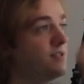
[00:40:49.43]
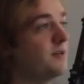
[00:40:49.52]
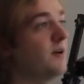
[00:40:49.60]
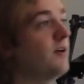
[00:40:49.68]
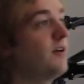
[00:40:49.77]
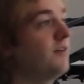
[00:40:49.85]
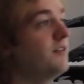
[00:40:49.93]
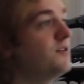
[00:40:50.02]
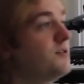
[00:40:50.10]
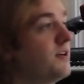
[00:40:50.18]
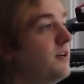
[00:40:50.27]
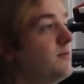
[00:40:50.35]
So all the
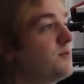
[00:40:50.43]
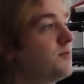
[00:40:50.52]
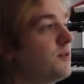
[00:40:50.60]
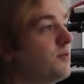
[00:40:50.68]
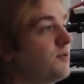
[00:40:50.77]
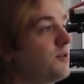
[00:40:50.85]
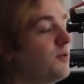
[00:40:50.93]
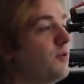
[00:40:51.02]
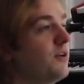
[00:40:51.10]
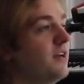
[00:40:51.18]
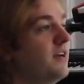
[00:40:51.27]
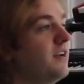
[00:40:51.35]
drums were
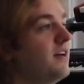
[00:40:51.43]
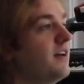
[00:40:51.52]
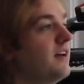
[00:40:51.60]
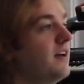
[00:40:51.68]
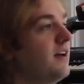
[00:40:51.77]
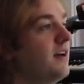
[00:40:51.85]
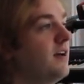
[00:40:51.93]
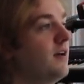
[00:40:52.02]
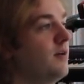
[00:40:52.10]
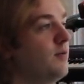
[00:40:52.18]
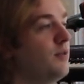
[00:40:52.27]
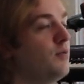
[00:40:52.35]
recorded
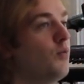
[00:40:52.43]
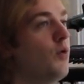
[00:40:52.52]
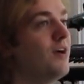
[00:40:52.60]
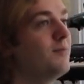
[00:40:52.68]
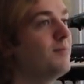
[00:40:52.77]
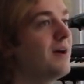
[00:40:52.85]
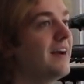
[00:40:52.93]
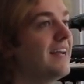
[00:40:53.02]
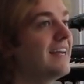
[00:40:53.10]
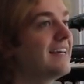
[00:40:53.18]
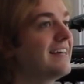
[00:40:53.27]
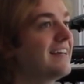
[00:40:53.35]
with one
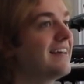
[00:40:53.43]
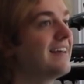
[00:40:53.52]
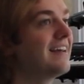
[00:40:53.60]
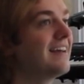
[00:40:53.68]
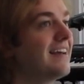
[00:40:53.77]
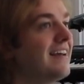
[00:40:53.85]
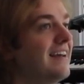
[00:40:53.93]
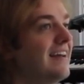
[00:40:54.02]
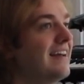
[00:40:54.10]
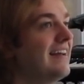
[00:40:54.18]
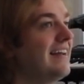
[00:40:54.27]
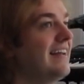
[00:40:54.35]
mic
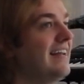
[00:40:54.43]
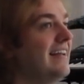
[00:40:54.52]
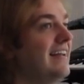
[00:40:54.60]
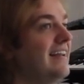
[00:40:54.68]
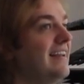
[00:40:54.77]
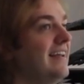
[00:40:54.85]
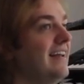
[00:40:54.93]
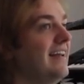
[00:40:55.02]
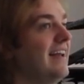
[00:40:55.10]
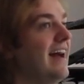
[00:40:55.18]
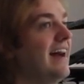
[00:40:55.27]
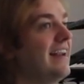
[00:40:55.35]
in
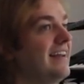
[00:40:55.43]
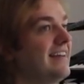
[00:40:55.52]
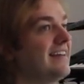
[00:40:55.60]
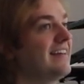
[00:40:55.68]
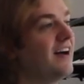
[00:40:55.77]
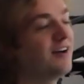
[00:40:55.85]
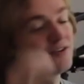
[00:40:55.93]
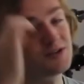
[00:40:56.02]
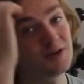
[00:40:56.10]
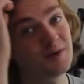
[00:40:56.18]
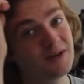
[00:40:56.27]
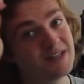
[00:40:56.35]
a attic. I'll
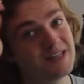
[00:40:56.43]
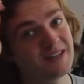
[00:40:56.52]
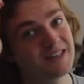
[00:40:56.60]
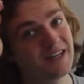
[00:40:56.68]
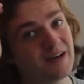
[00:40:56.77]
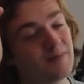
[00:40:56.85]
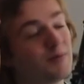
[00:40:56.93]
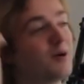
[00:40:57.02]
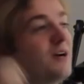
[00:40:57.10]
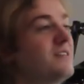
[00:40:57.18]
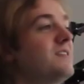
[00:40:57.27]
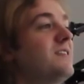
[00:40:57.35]
show you what it sounds like
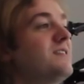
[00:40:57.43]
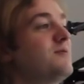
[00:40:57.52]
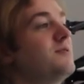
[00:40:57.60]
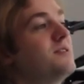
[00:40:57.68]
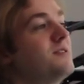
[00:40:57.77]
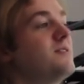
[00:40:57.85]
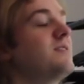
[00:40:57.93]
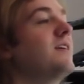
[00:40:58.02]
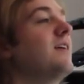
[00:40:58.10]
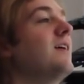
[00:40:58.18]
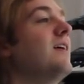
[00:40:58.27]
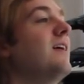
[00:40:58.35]
unprocessed, which is
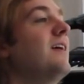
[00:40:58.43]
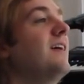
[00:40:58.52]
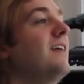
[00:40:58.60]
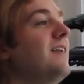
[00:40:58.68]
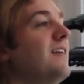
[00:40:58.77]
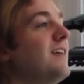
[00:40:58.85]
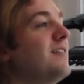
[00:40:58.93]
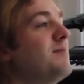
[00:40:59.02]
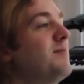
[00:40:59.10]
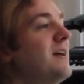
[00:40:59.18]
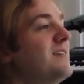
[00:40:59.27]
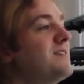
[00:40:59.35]
not
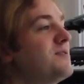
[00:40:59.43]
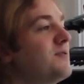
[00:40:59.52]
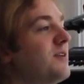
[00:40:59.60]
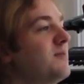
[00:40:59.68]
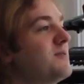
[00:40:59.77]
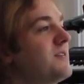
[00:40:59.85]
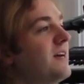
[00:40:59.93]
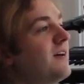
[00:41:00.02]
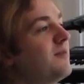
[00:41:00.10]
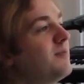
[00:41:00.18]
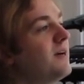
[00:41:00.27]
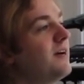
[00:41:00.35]
the best drum
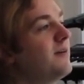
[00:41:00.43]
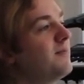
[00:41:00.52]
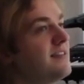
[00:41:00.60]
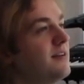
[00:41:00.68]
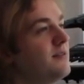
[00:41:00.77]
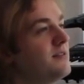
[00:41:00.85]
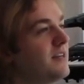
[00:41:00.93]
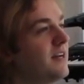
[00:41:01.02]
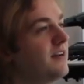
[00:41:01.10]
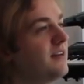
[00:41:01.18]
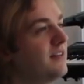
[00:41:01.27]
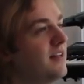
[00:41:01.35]
sound, but it was
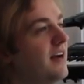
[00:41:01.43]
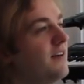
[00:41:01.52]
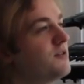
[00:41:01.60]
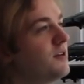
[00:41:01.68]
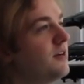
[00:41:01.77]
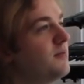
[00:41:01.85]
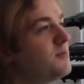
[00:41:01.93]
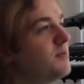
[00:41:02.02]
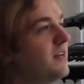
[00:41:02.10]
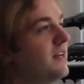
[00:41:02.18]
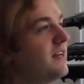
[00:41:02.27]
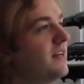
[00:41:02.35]
like live drums,
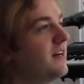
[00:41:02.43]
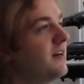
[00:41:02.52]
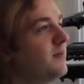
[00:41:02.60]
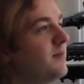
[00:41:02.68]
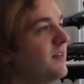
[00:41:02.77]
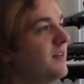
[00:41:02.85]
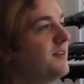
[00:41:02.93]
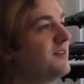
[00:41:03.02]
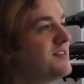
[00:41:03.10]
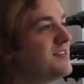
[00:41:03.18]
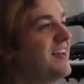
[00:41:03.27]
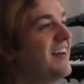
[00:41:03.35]
but it ended up me
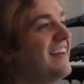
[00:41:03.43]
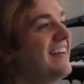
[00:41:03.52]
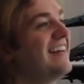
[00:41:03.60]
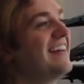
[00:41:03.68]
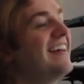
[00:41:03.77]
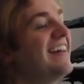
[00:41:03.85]
just like